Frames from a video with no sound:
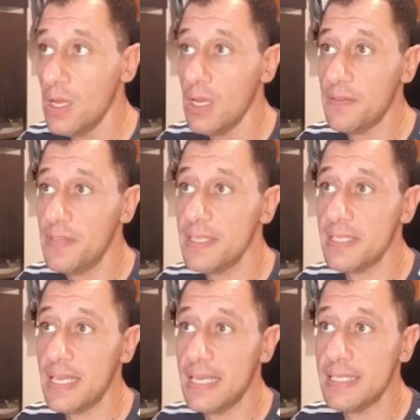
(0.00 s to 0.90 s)

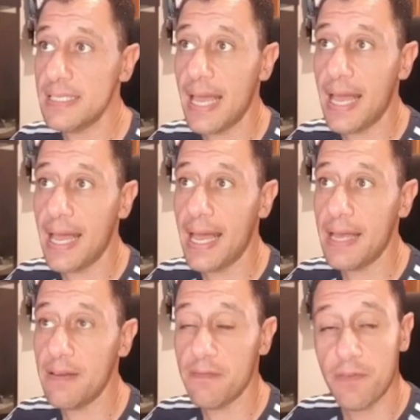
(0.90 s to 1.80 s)
this is,
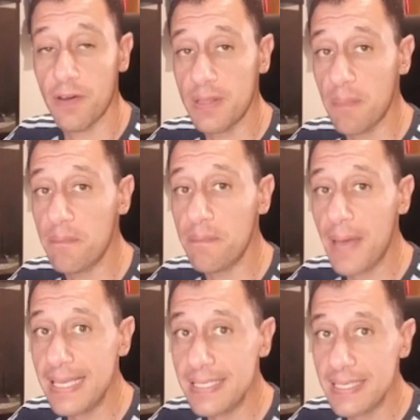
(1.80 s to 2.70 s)
for the
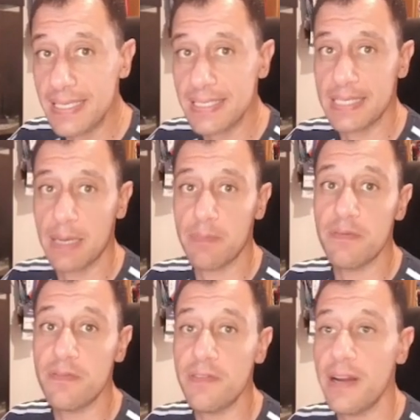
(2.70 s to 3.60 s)
basic setup, the
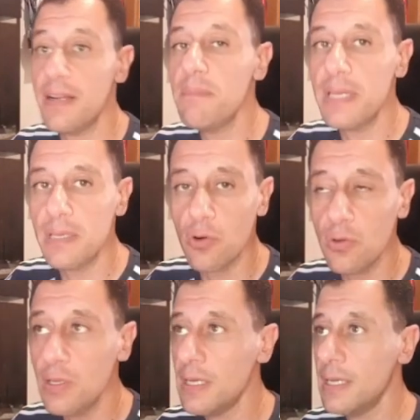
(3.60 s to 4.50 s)
very
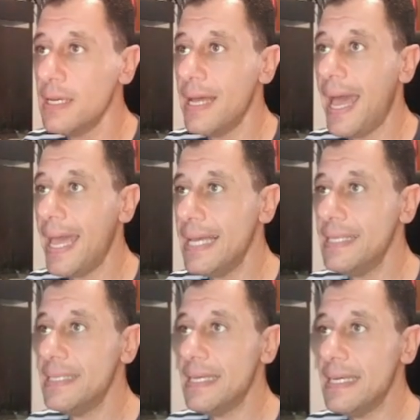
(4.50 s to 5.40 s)
minimal,
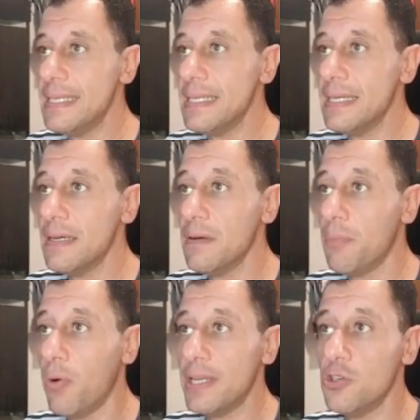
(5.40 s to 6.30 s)
eighteen
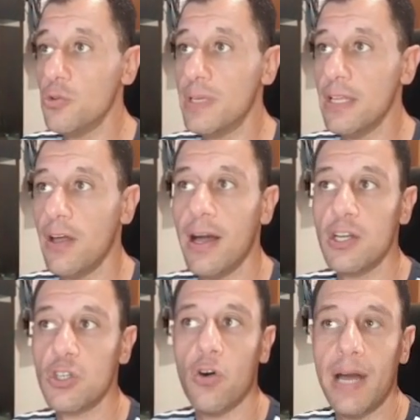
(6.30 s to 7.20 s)
point two
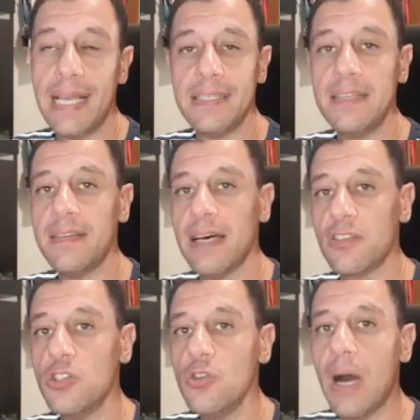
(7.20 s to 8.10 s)
kilohash or eighteen
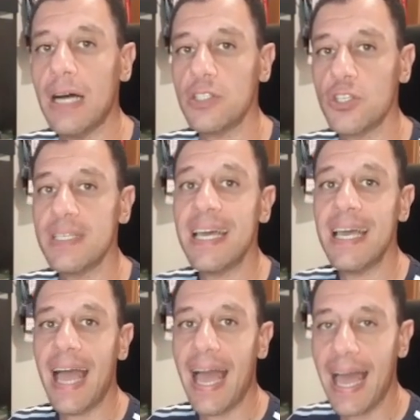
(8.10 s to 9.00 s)
thousand two hundred
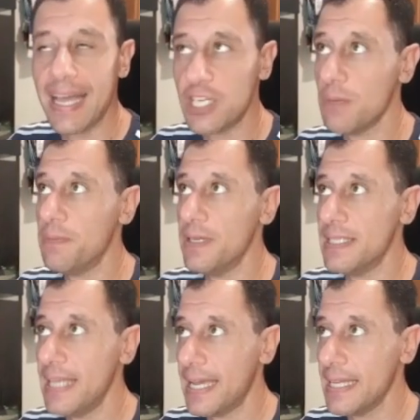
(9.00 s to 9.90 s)
hash per
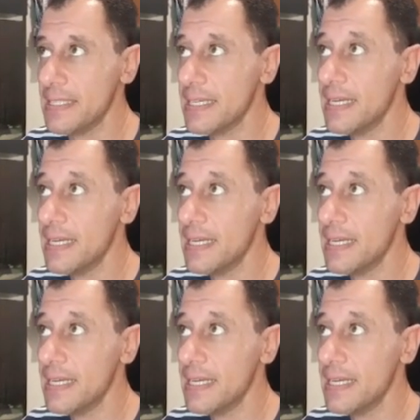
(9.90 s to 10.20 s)
second.